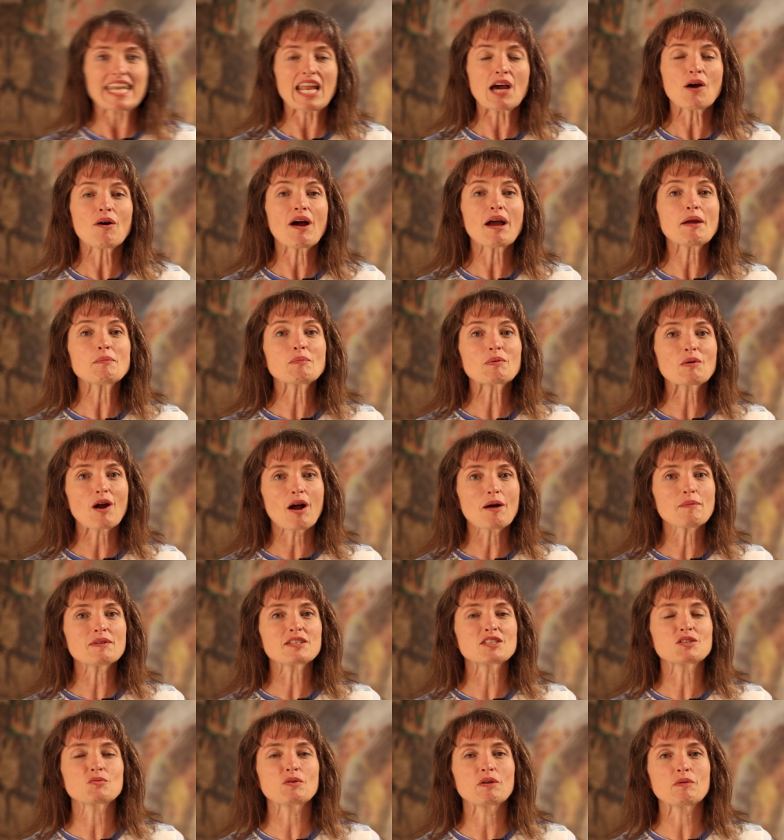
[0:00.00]
Now, I
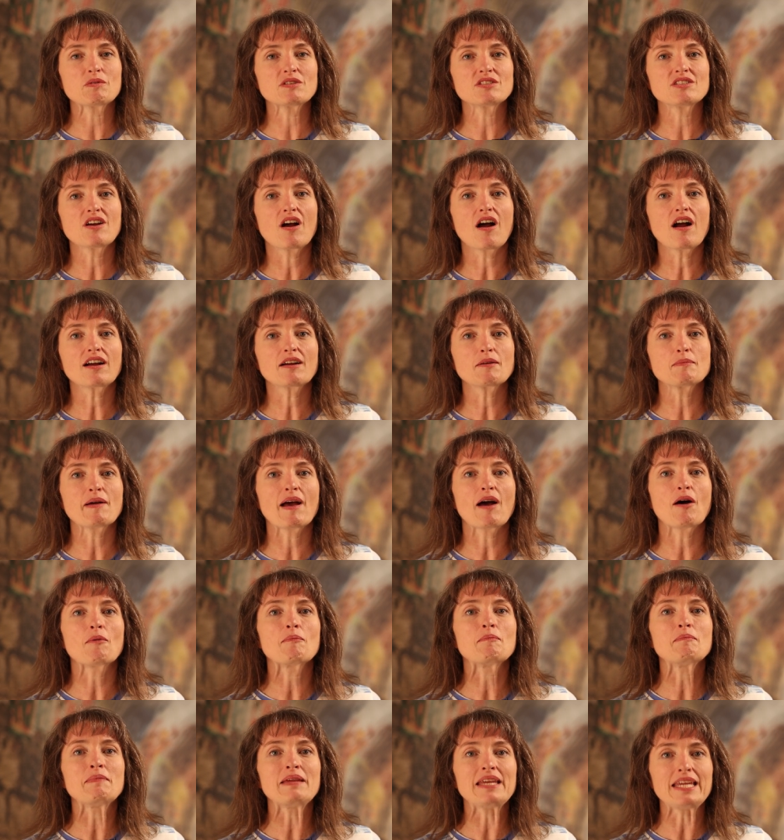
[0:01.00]
promised we would talk
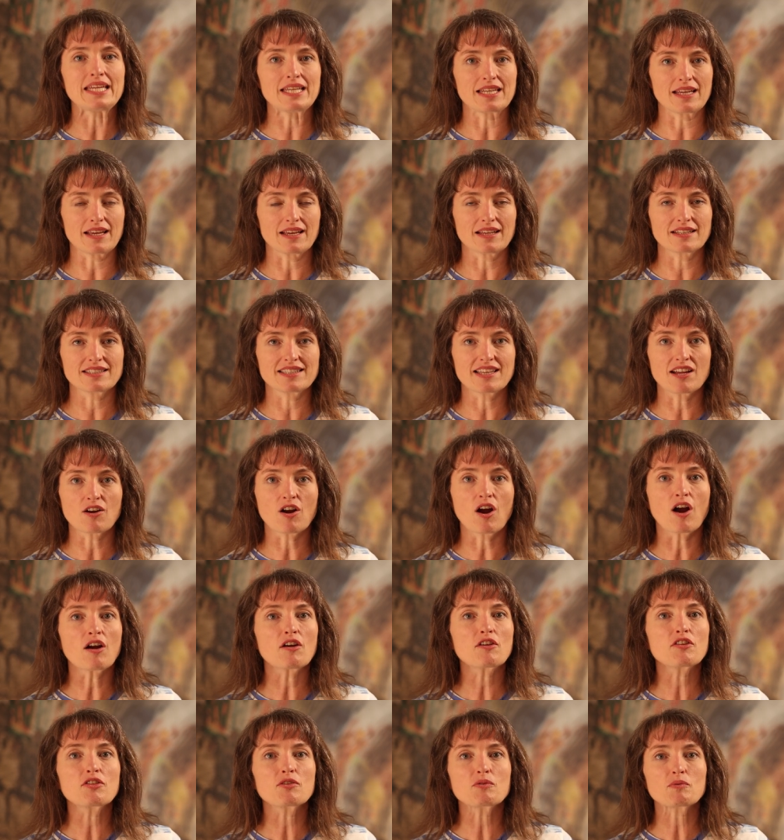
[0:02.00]
about meetings. There
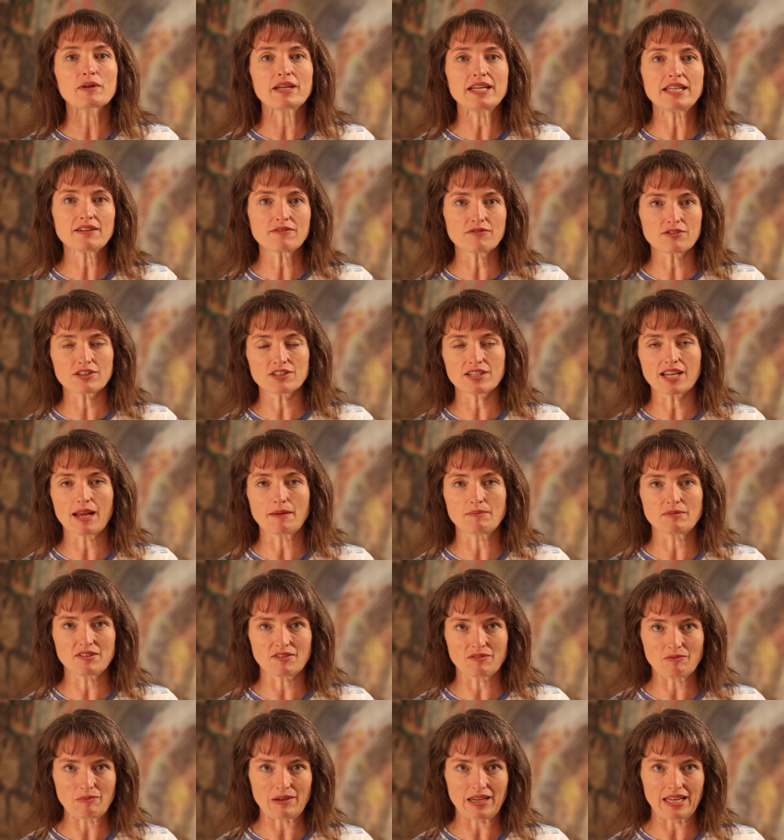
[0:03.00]
are 3 different
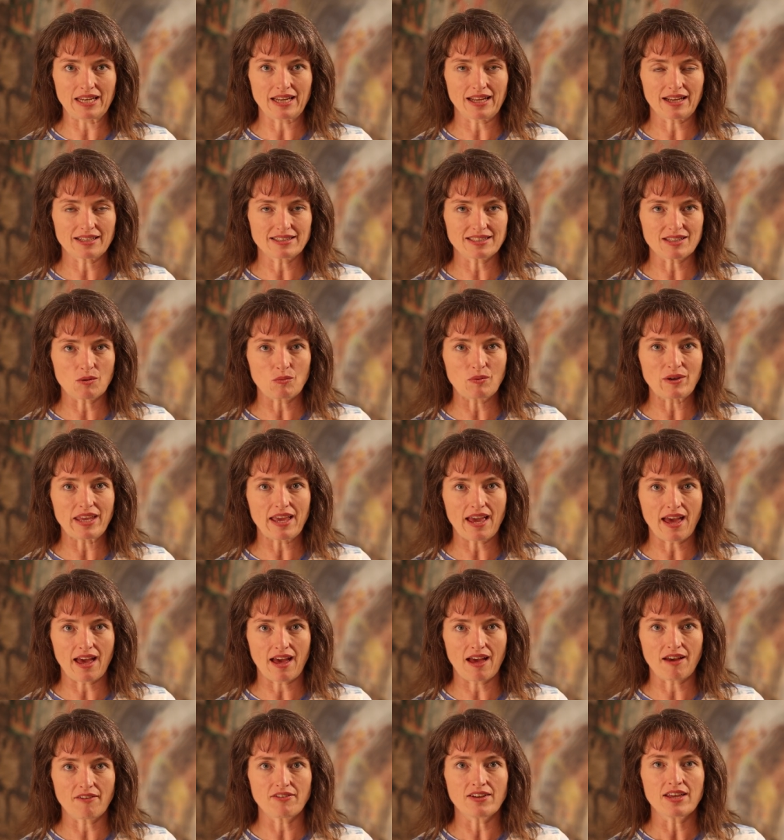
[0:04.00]
types of meetings that we
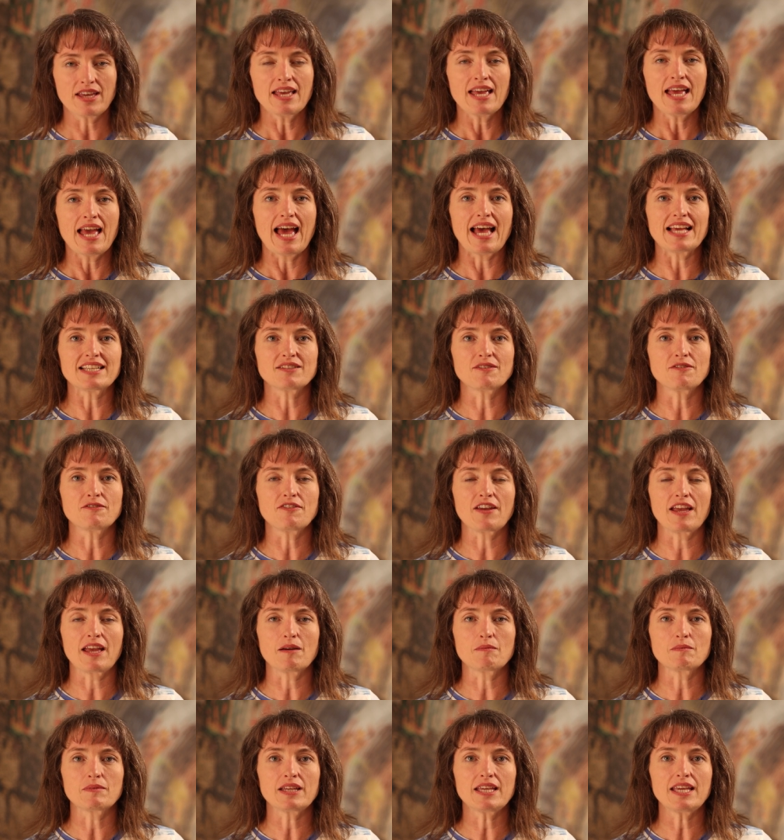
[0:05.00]
have as a
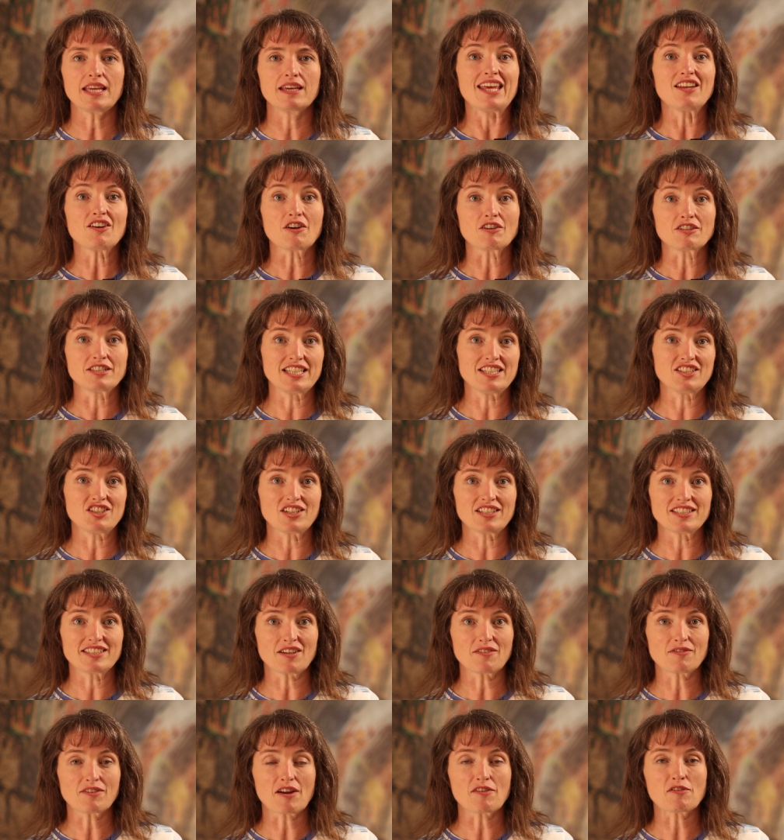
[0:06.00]
family in our Teaching
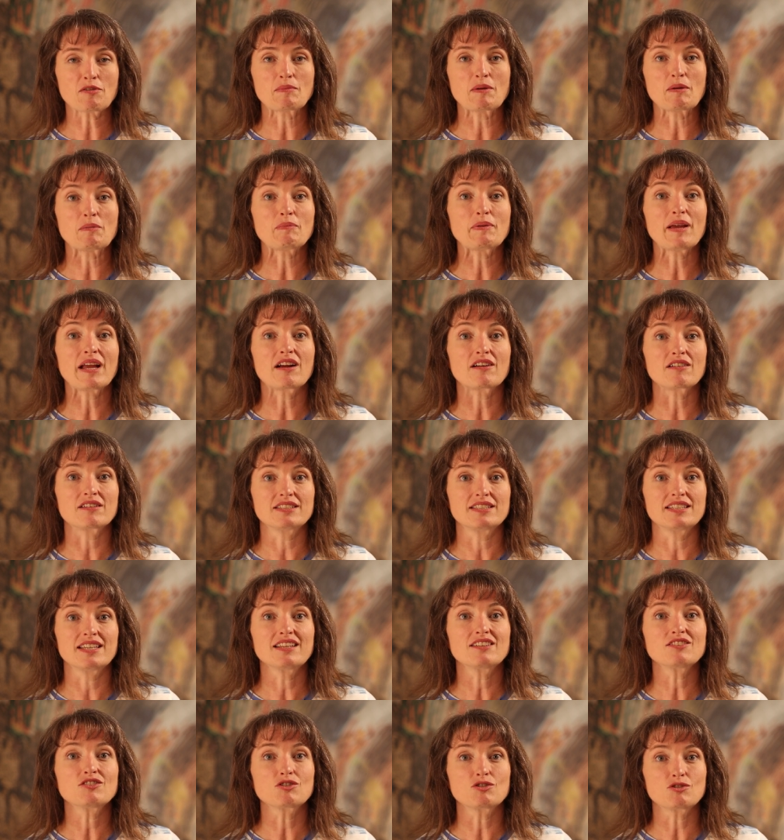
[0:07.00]
Self-Government
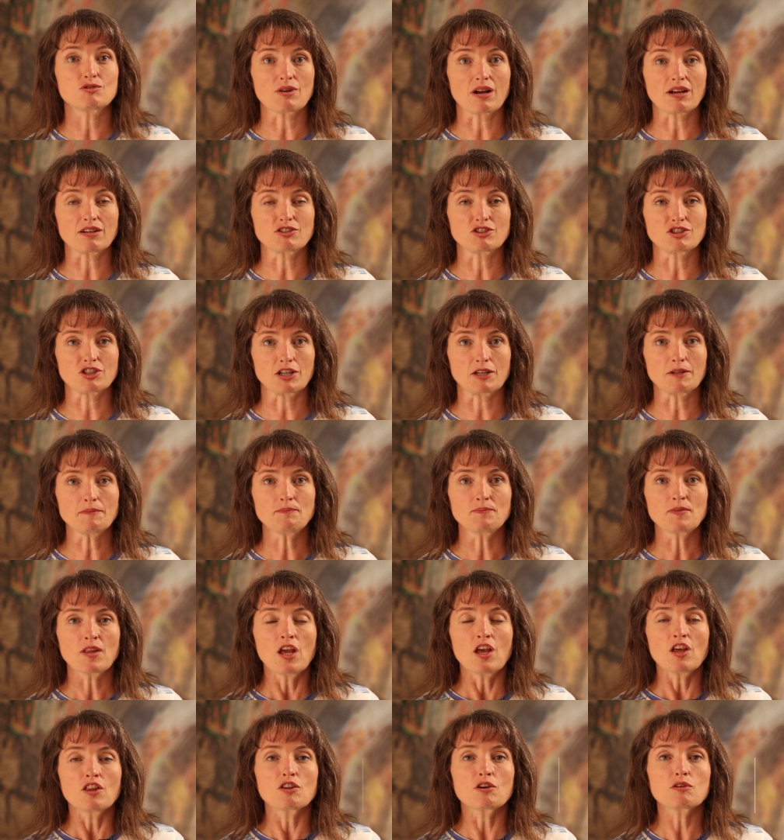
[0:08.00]
Parenting structure.
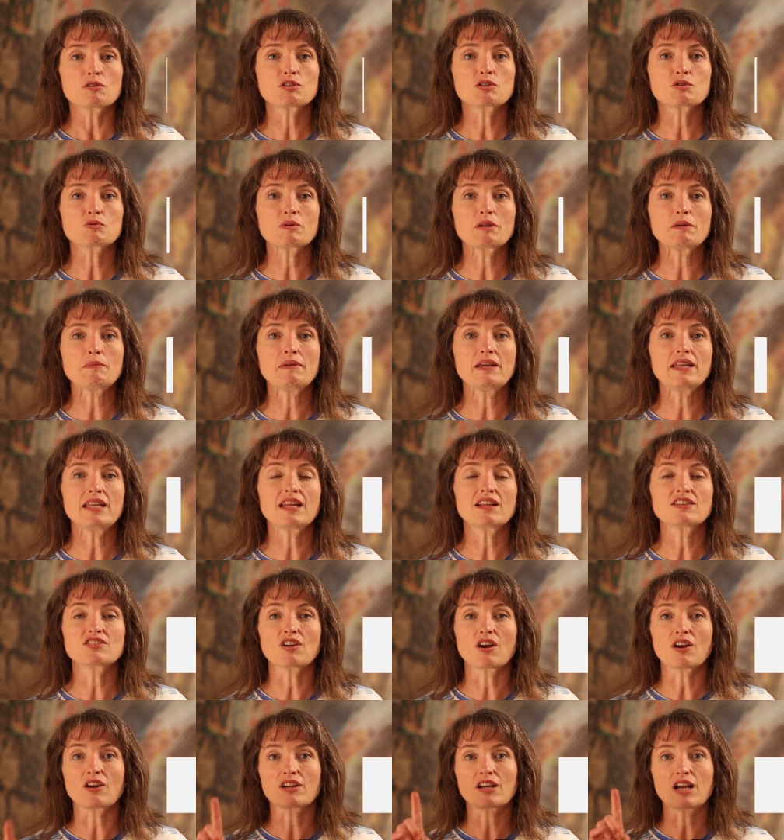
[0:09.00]
Those 3
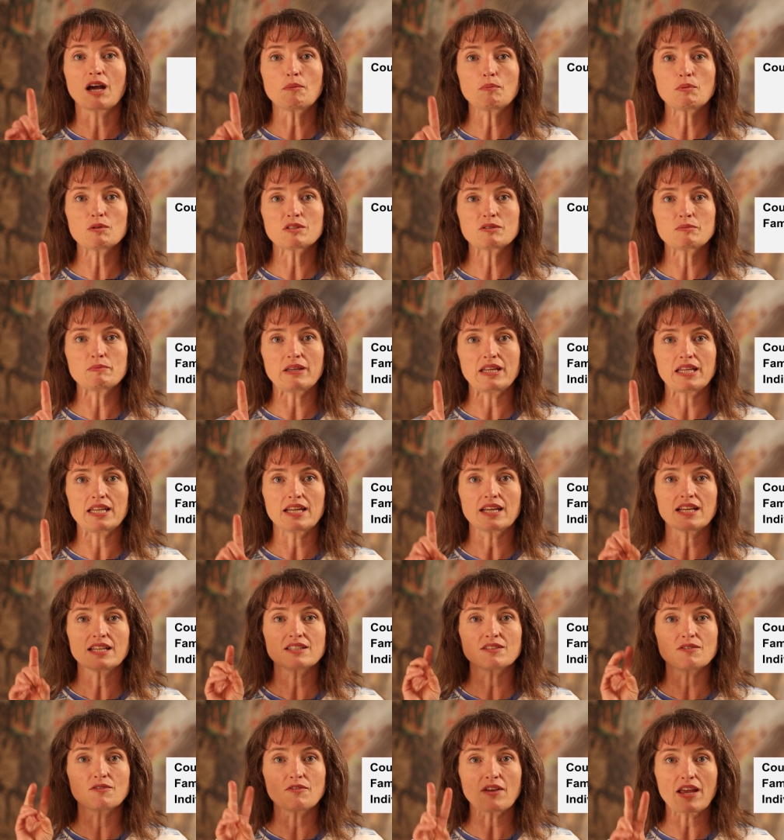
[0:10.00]
meetings are couples
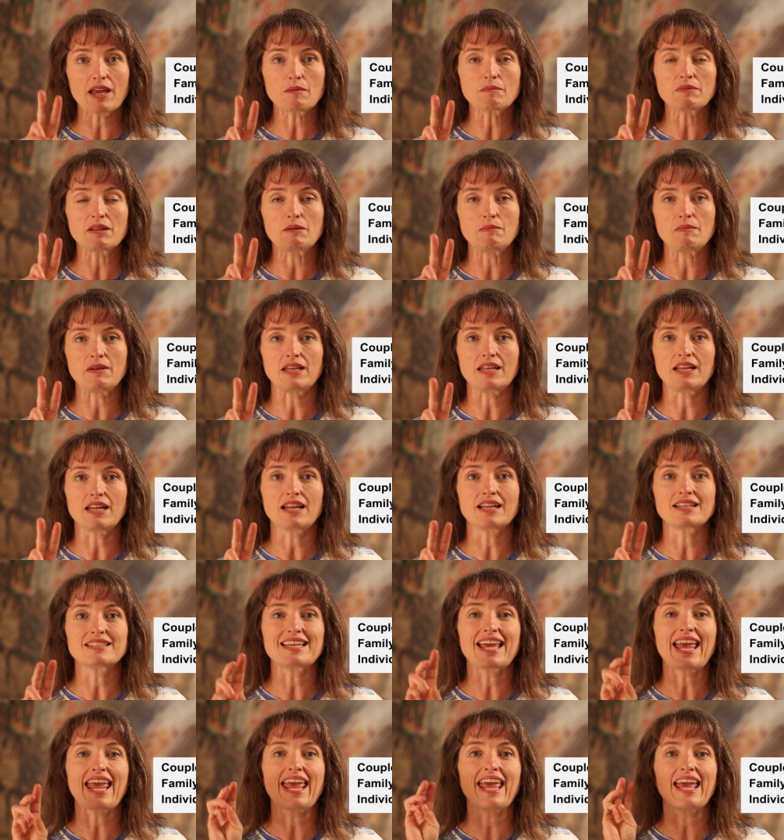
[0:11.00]
meetings, family
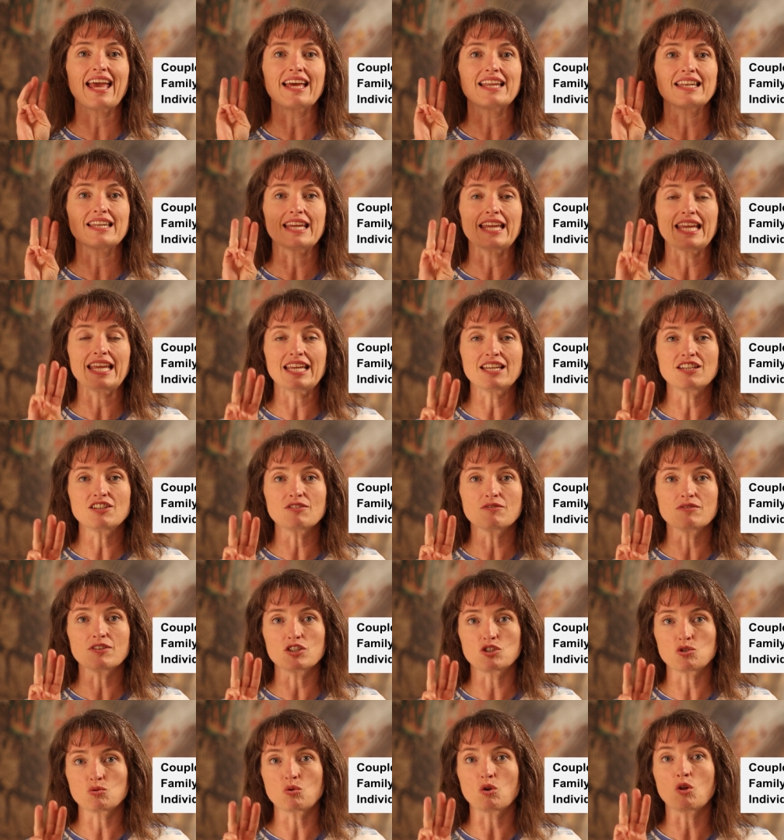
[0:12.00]
meetings, and
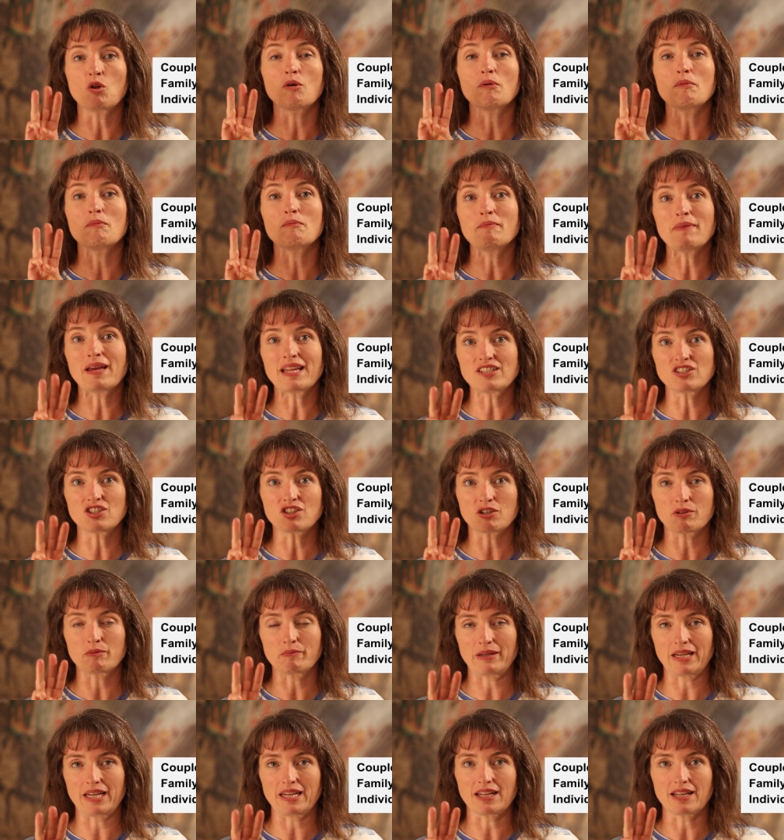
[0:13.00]
individual
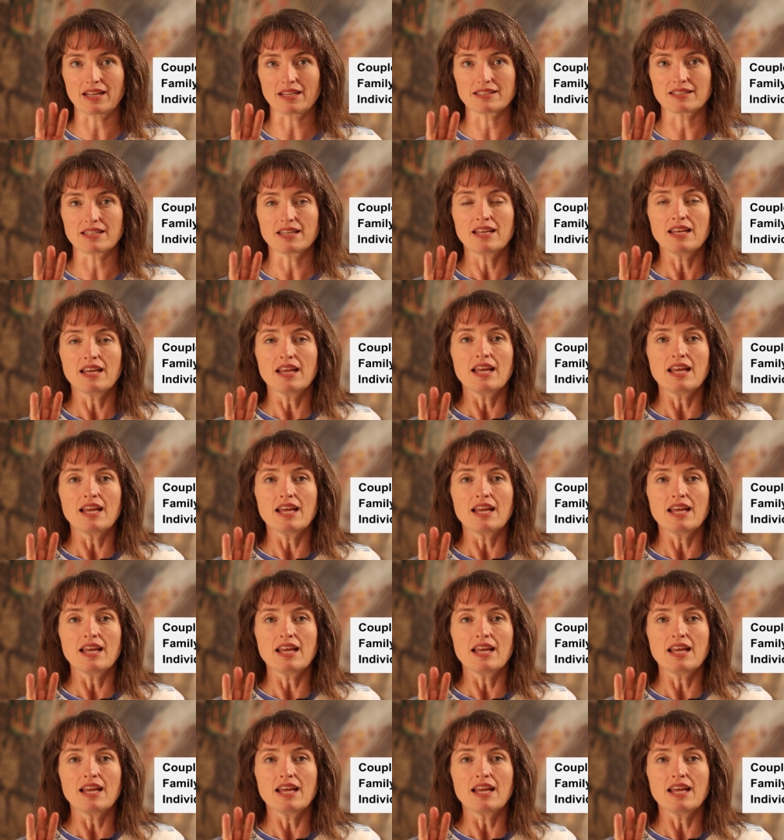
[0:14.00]
mentor meetings.